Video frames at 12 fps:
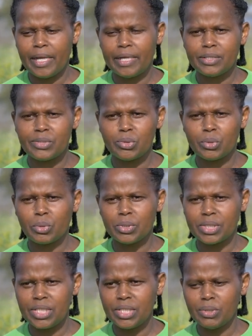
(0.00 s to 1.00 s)
And so
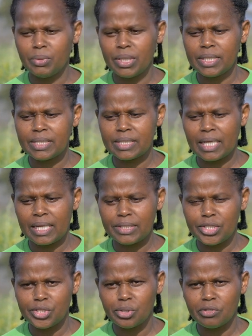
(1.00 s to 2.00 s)
continuous
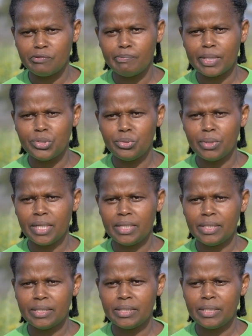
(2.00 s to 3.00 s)
addition of
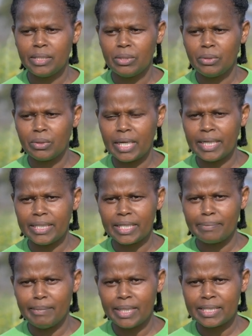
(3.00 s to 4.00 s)
manure,
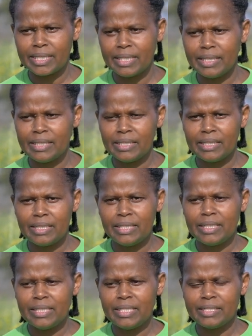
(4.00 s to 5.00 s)
organic matter,
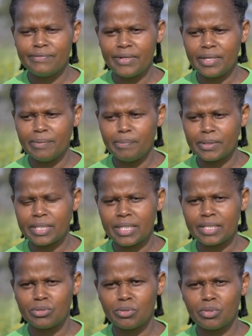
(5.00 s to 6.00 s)
is very
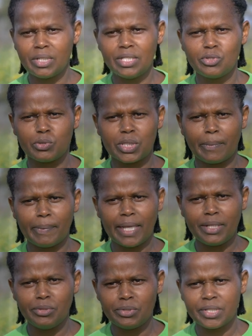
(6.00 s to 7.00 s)
important not only to
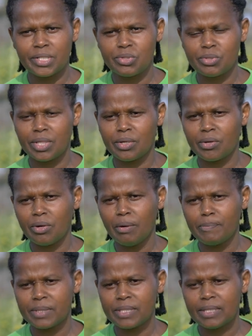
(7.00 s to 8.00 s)
supply nutrients to the
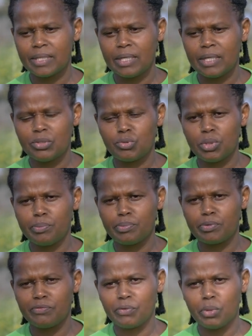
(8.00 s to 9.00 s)
crops, to
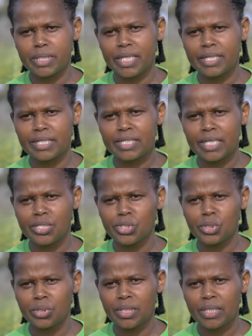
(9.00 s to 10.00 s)
improve water
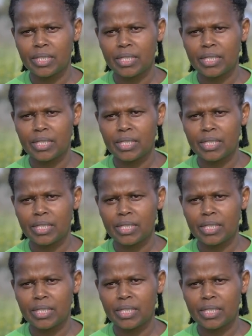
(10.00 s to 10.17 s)
retention,